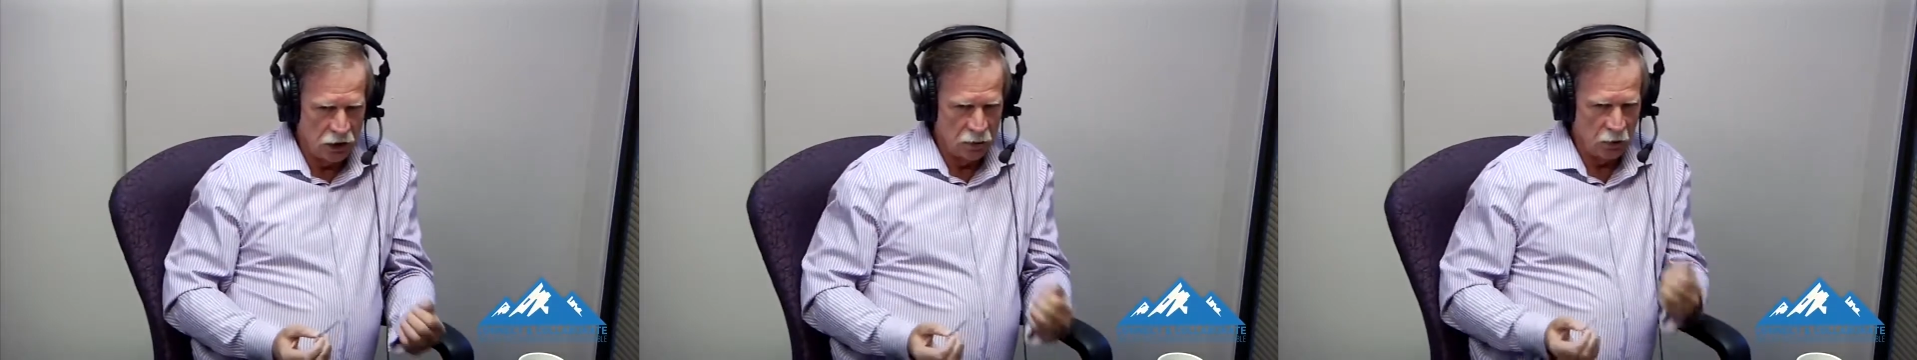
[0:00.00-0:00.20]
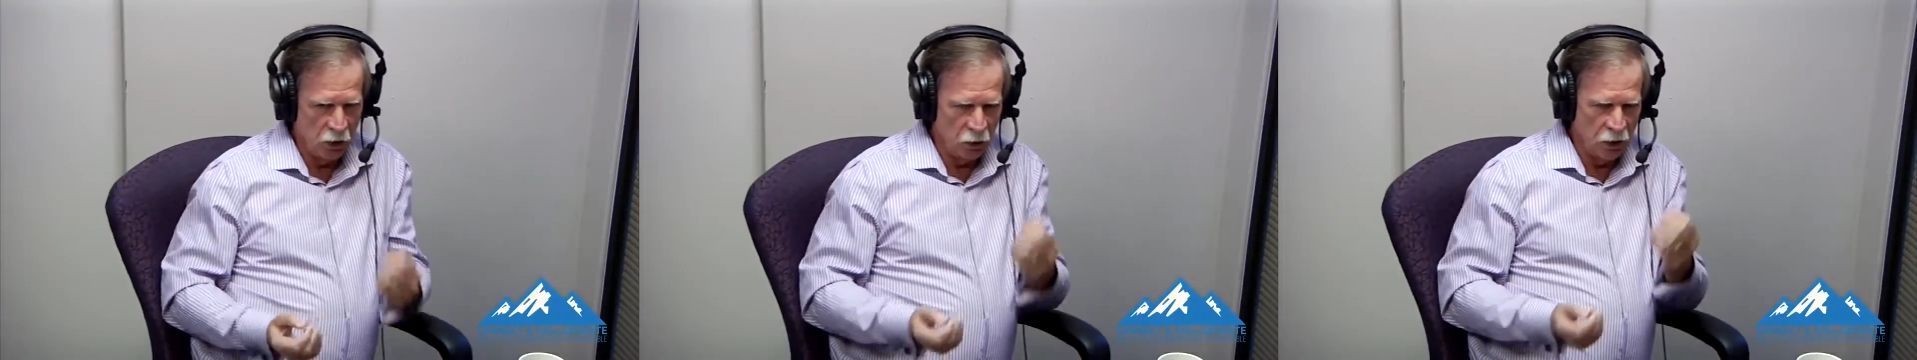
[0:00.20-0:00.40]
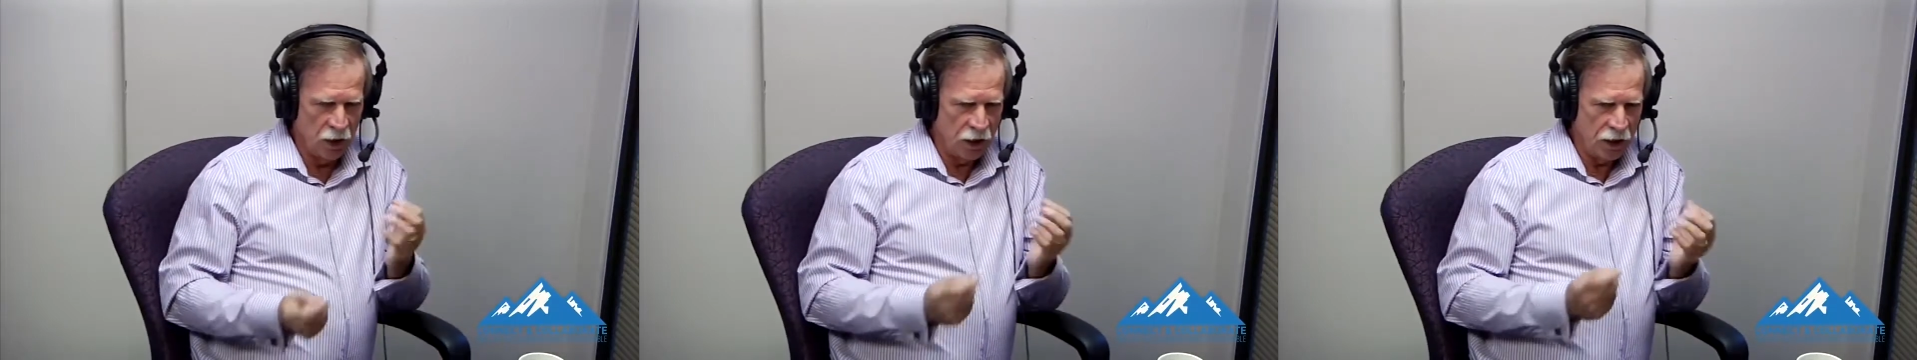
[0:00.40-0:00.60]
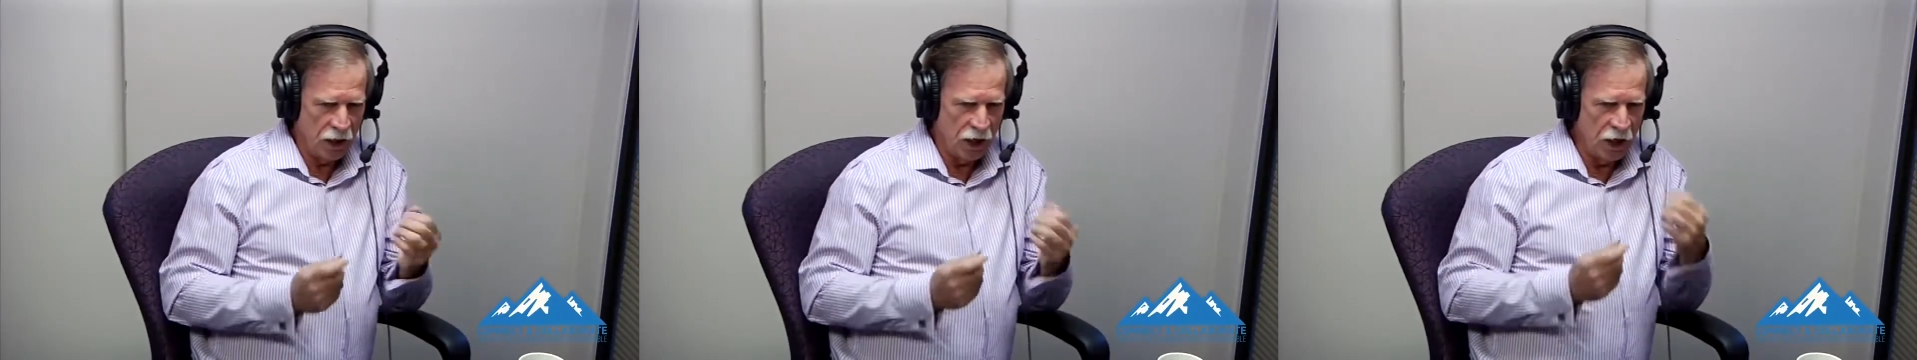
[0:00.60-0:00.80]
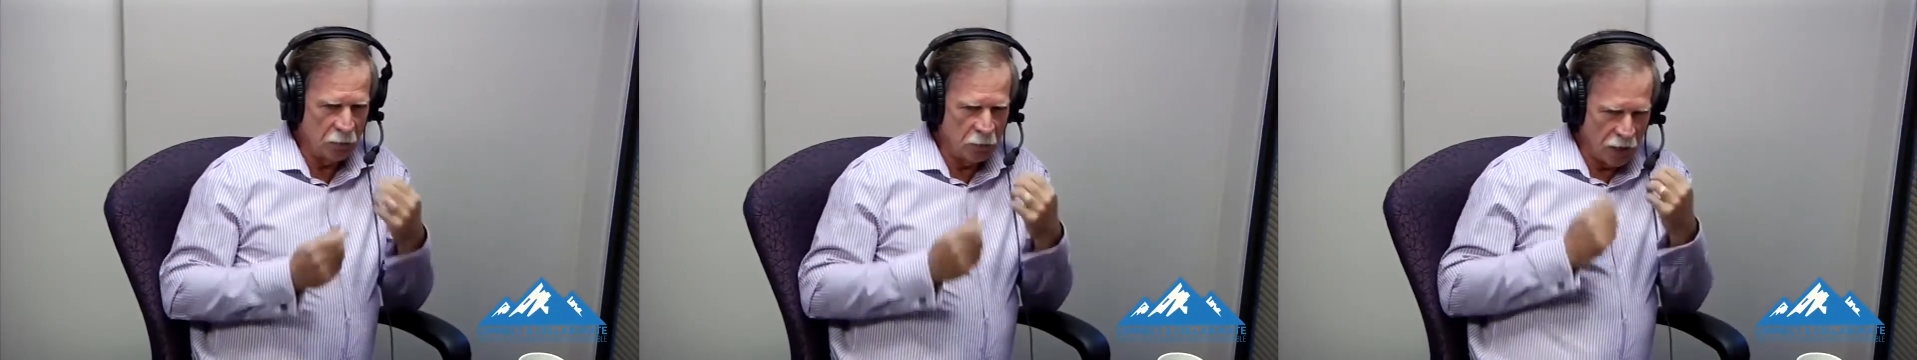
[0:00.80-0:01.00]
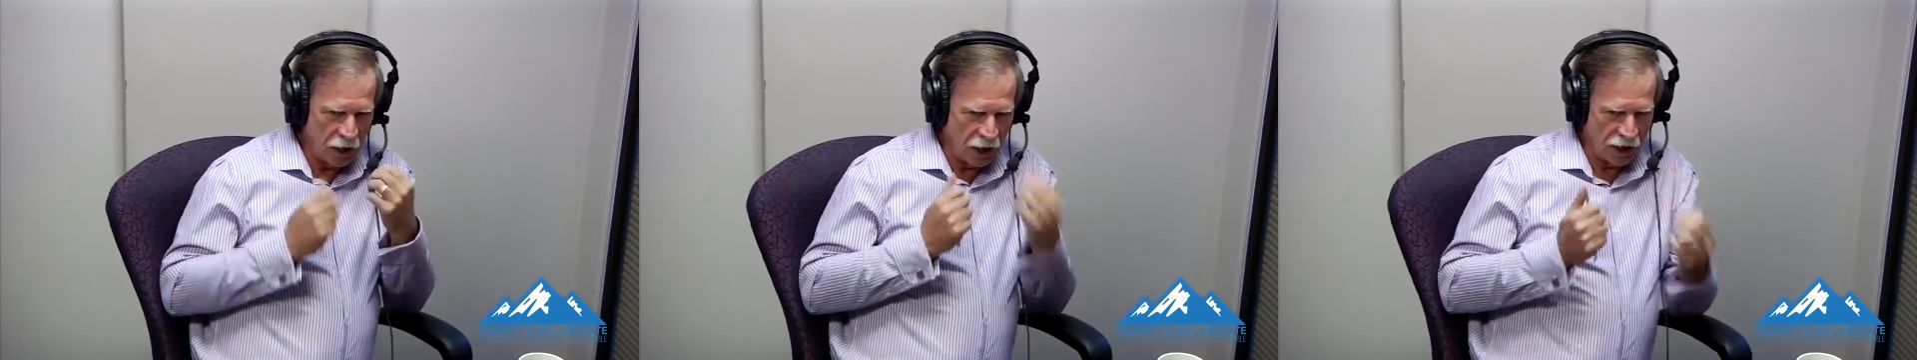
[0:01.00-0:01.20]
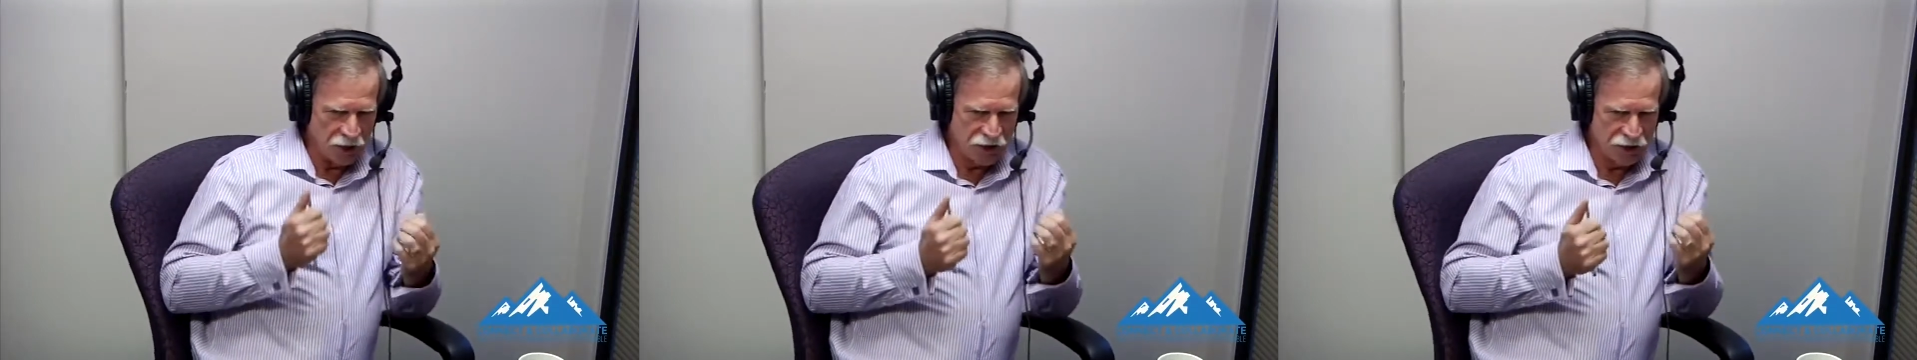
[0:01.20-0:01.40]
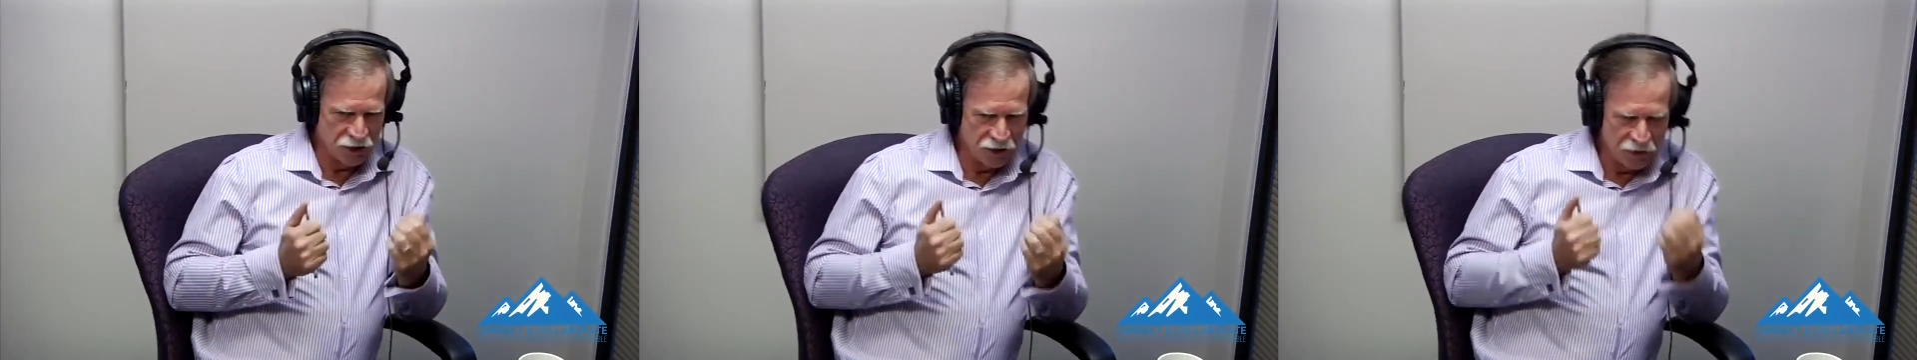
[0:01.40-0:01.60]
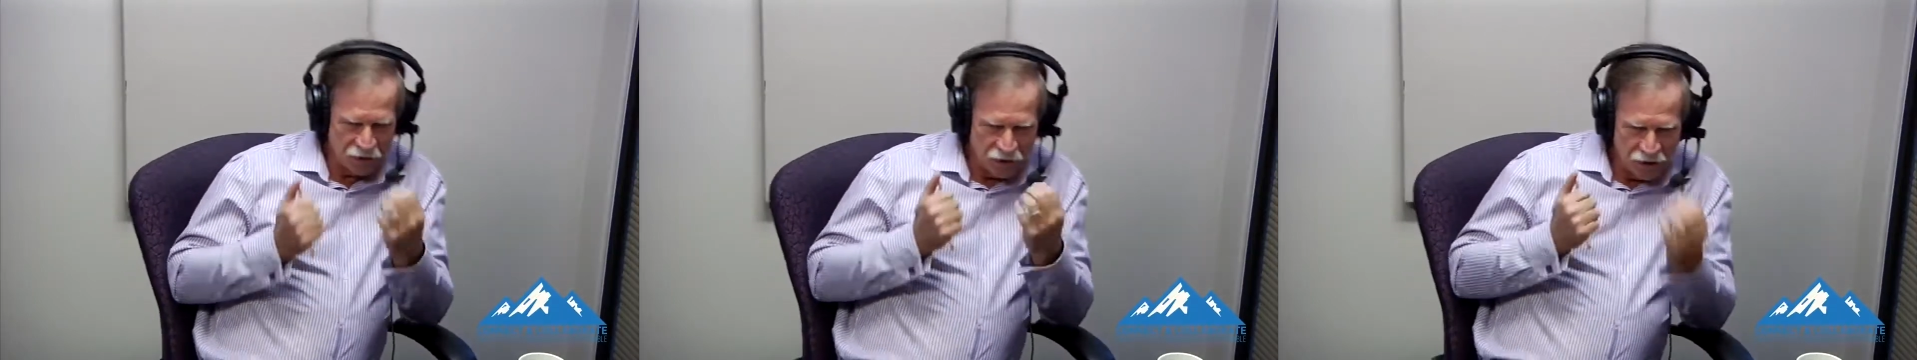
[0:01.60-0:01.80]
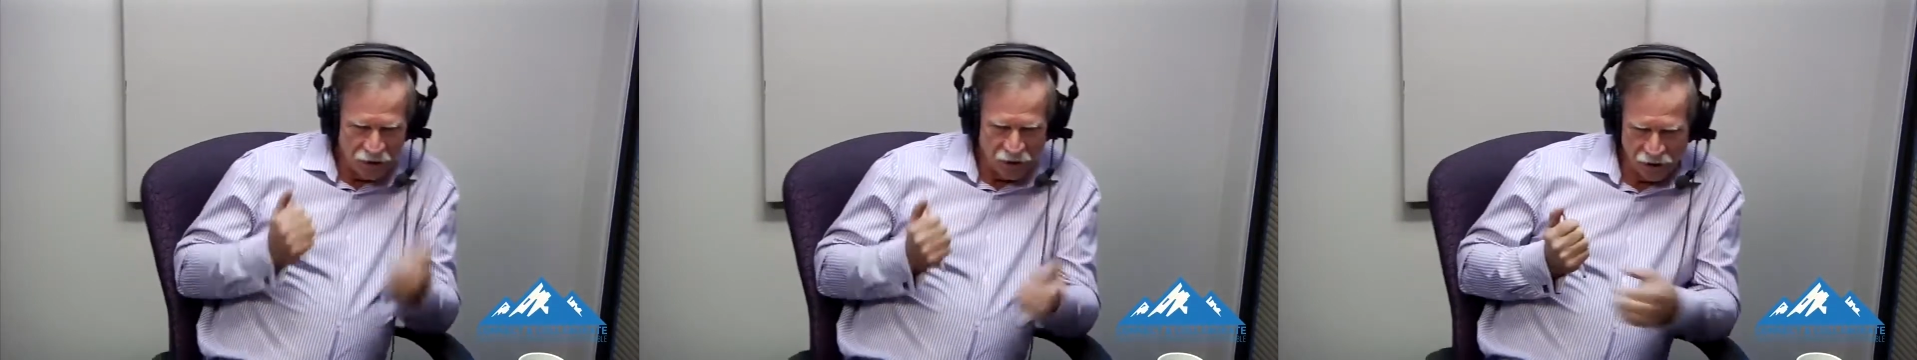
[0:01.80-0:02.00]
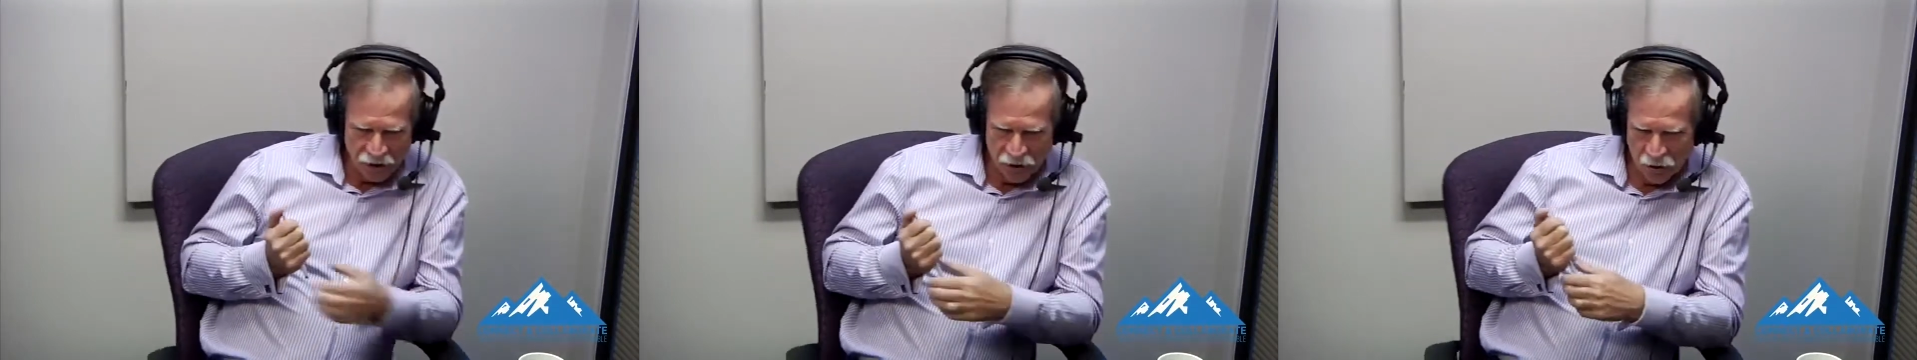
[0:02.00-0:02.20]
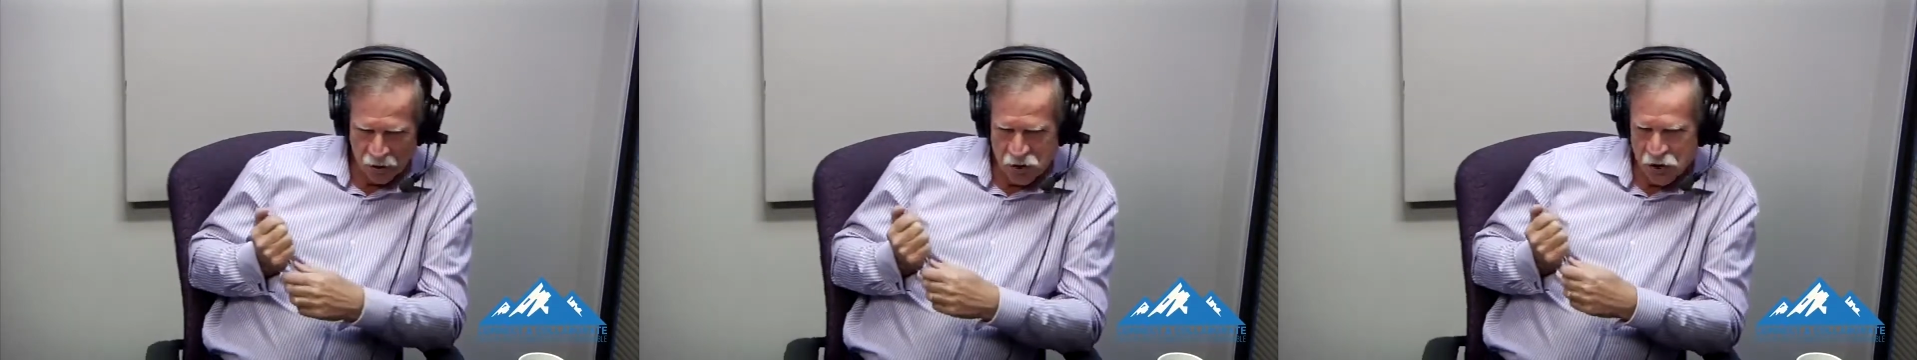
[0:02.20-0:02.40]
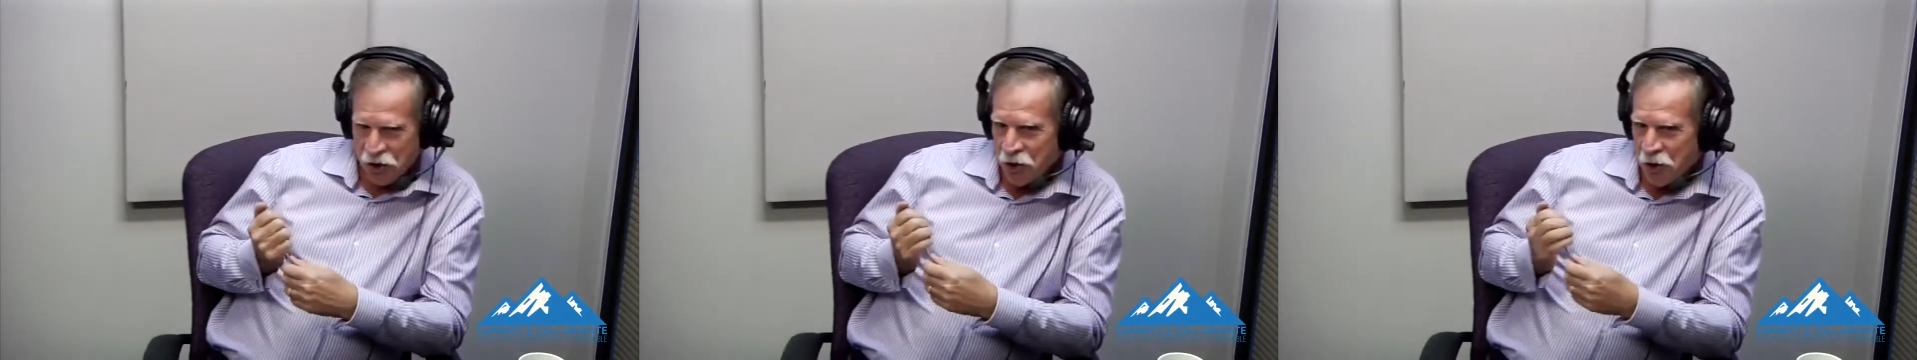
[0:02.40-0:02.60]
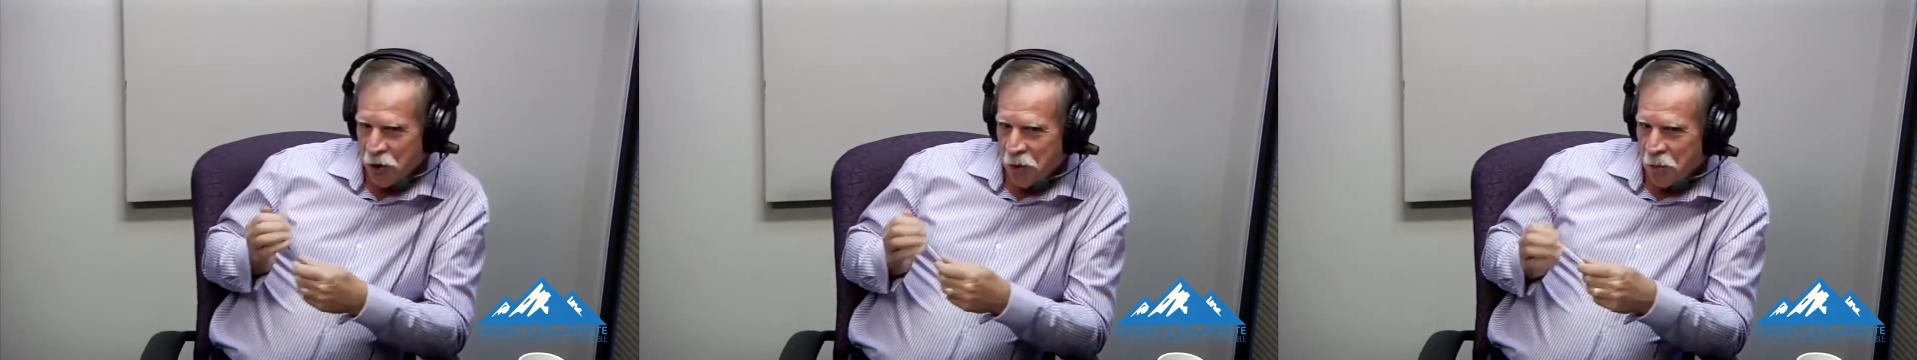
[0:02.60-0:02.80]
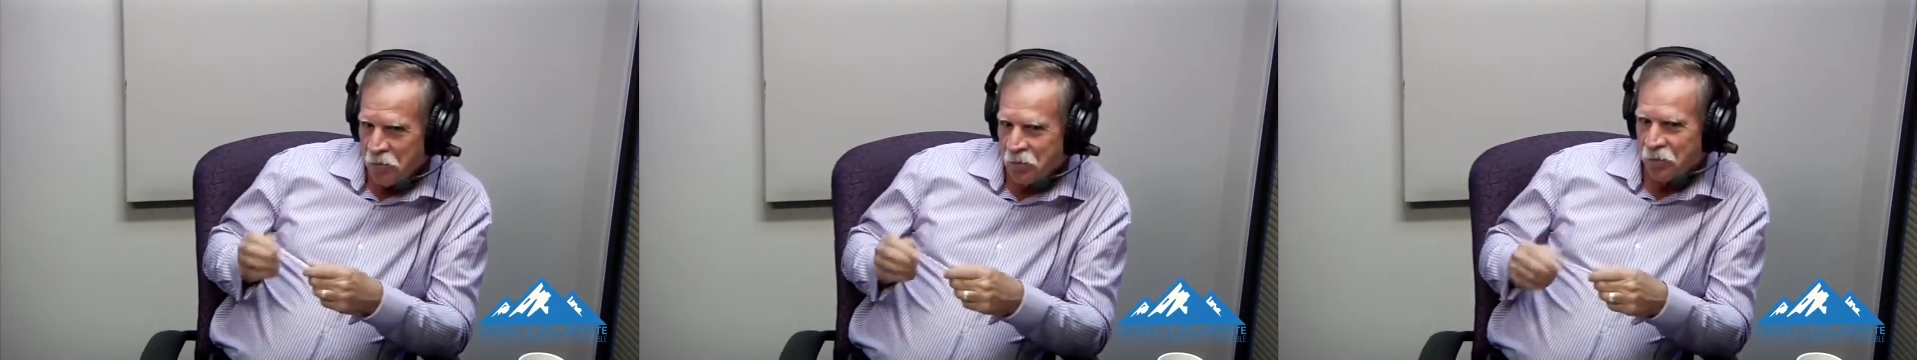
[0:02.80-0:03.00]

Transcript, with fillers: But when it came actually, you know, to